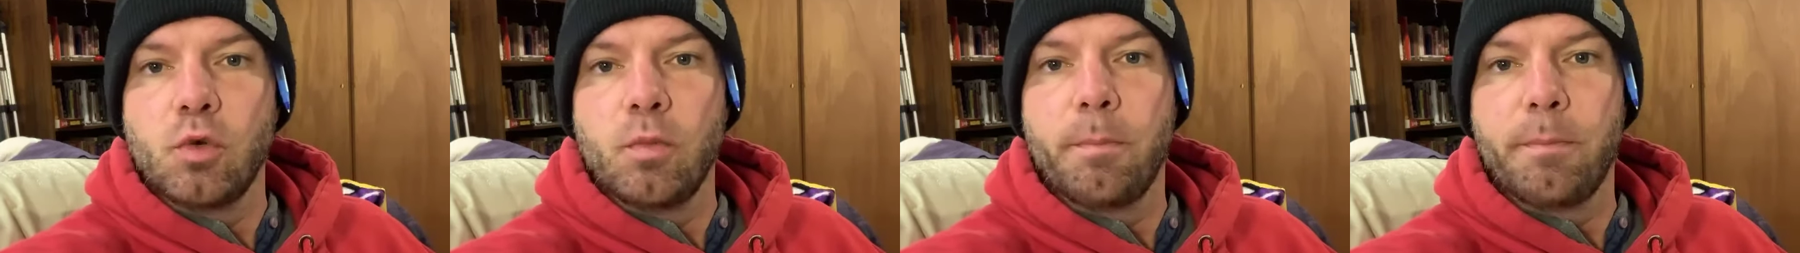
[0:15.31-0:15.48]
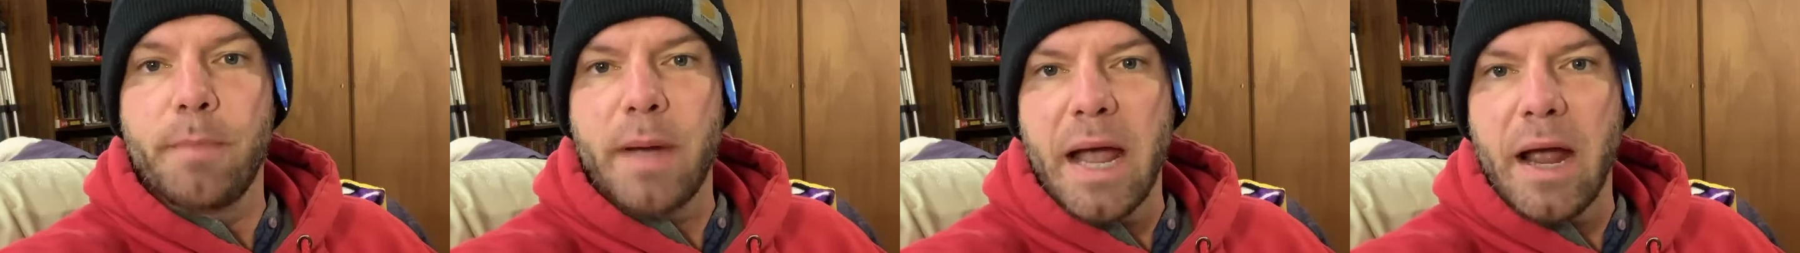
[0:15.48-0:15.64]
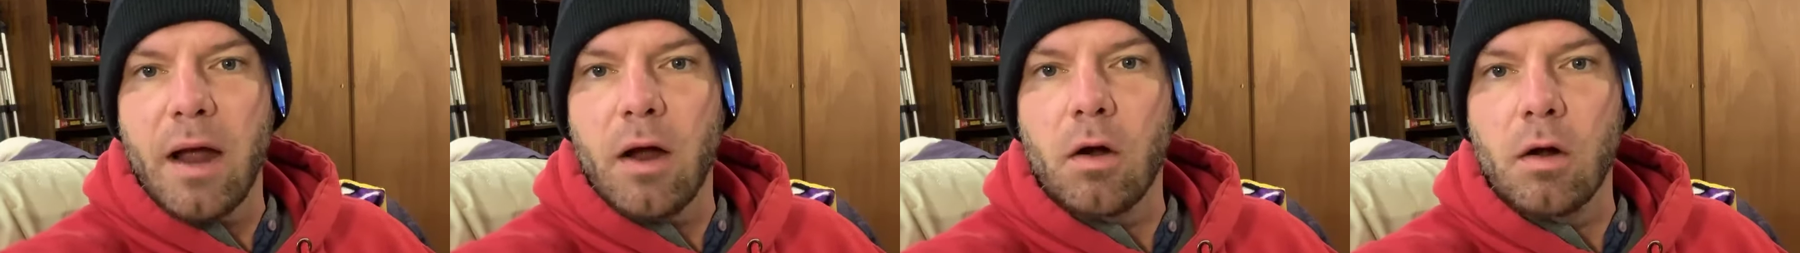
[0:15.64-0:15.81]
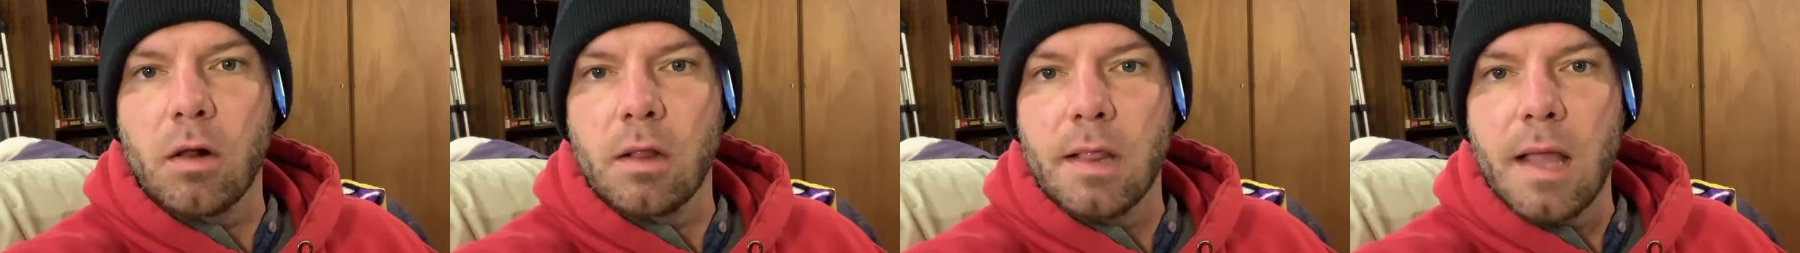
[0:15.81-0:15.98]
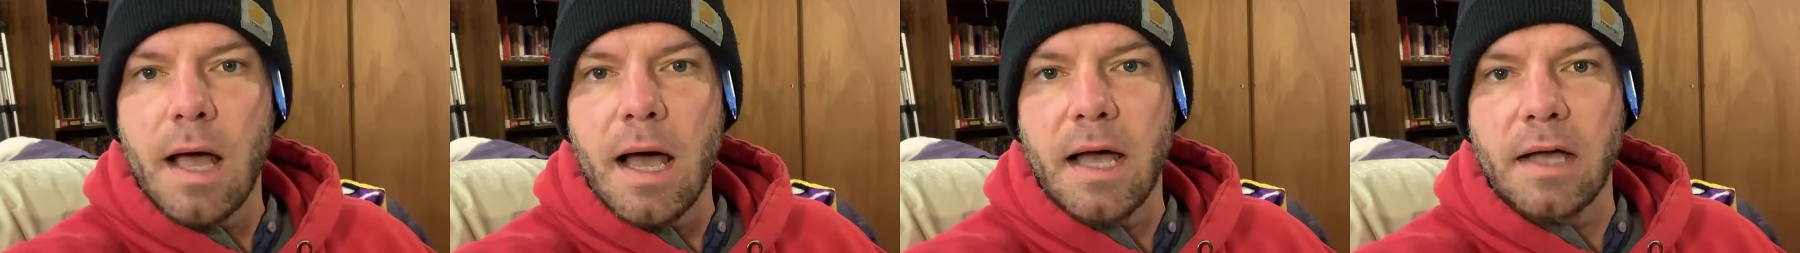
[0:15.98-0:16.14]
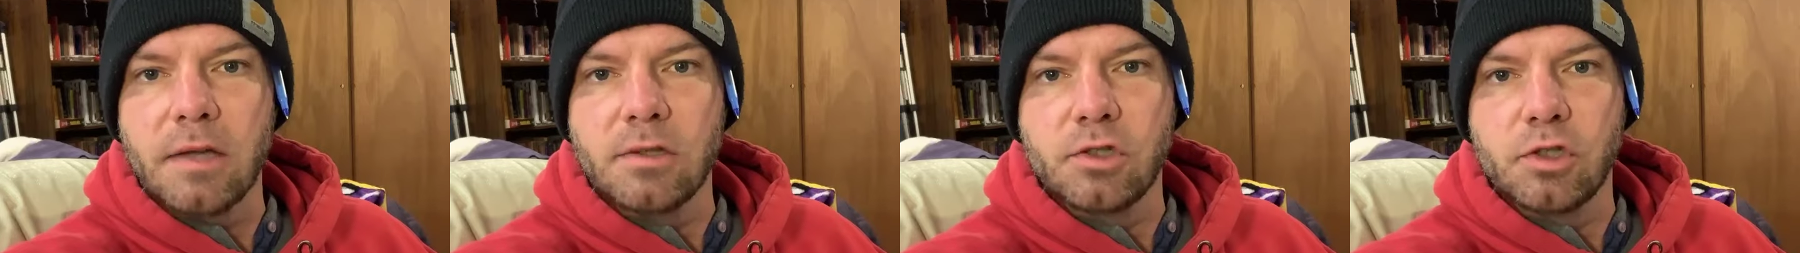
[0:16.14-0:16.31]

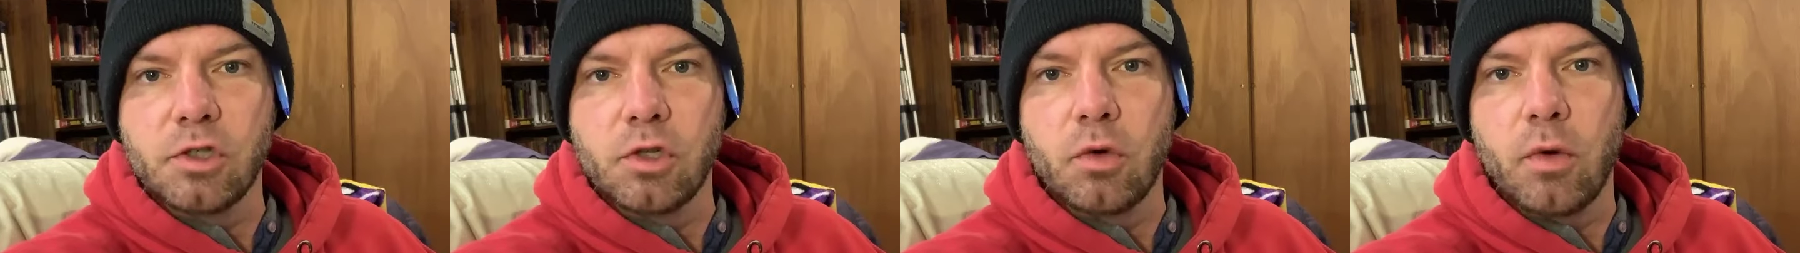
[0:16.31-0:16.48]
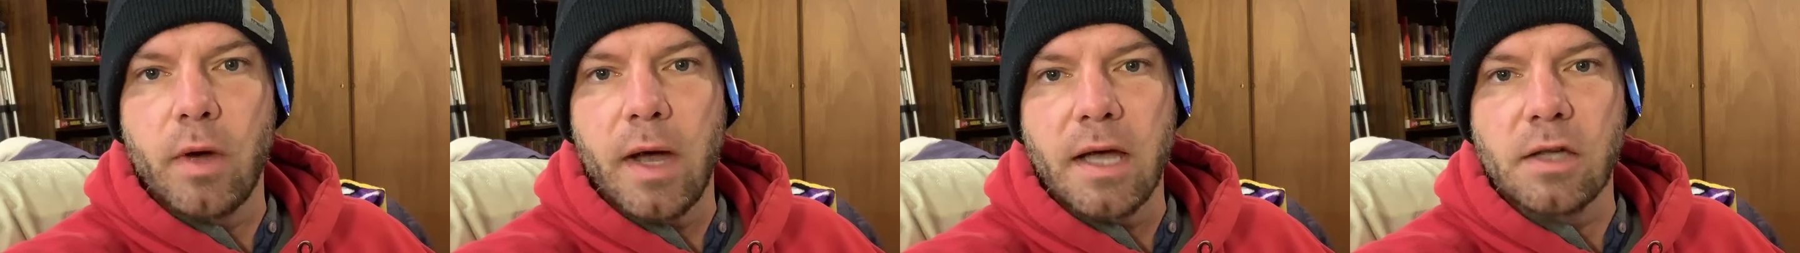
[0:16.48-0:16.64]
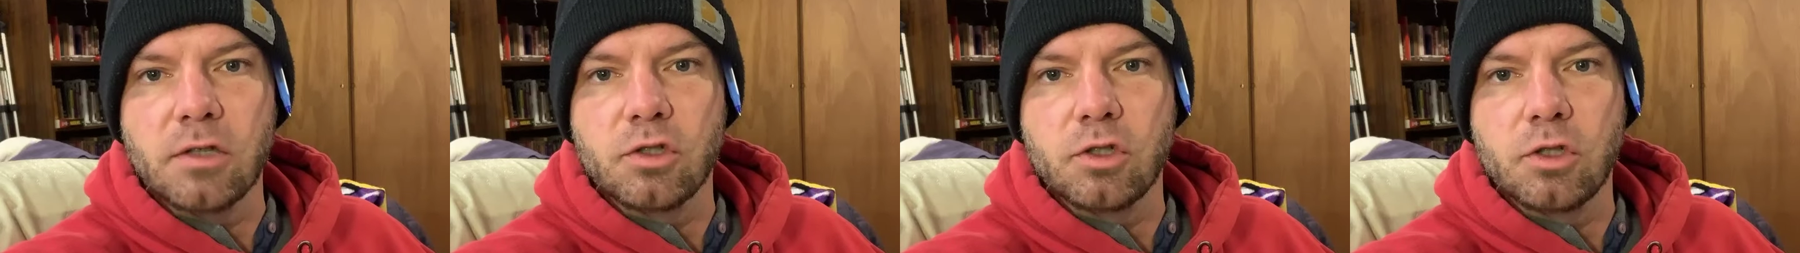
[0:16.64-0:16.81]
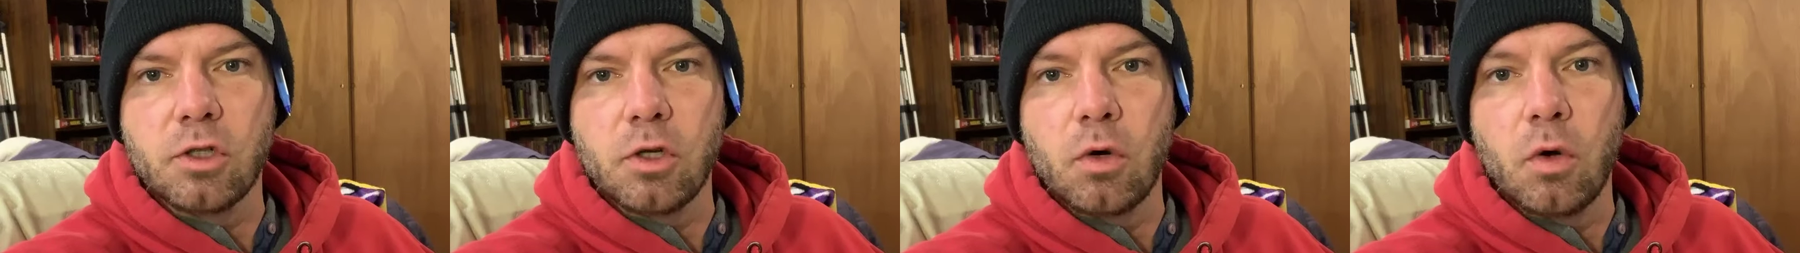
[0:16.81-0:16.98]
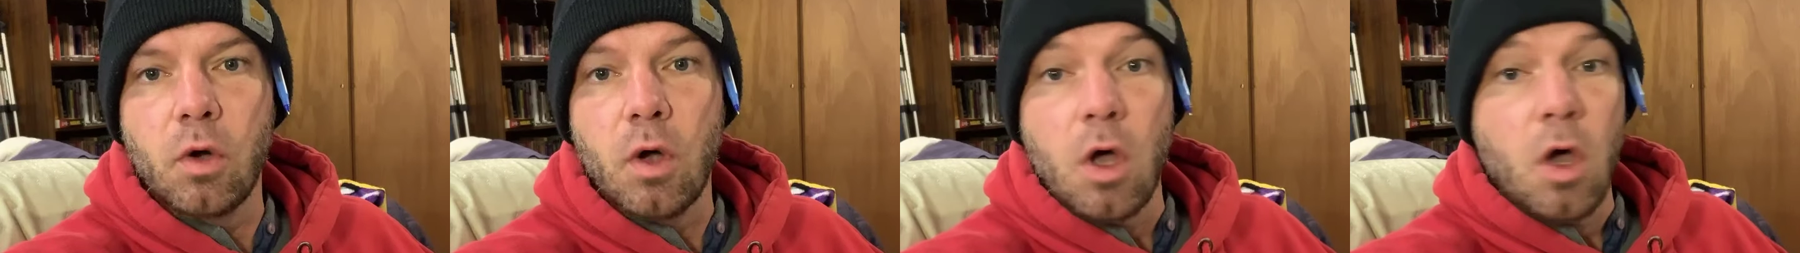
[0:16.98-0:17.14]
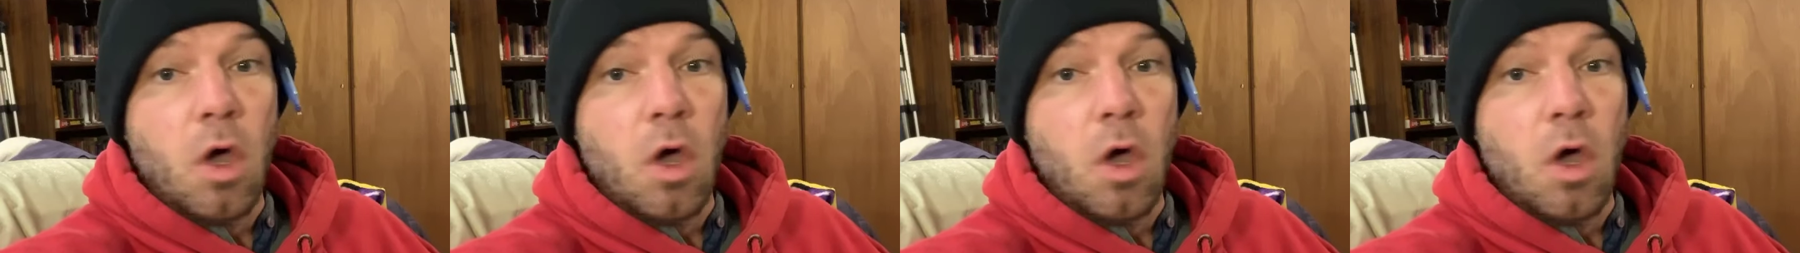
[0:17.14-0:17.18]
paralyze you as to,